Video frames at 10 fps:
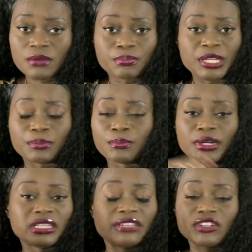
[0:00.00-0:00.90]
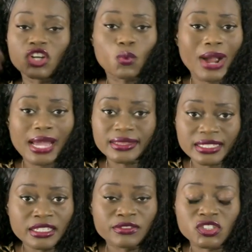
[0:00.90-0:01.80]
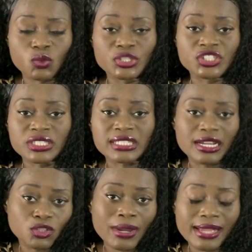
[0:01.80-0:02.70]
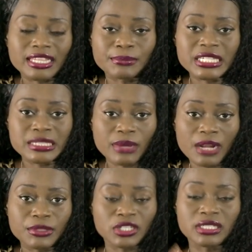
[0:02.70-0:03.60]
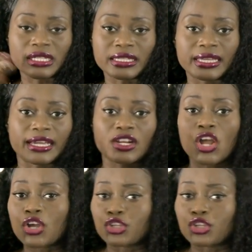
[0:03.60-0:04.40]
People barely even know where I live. So it's just like, you have to be smart, because again,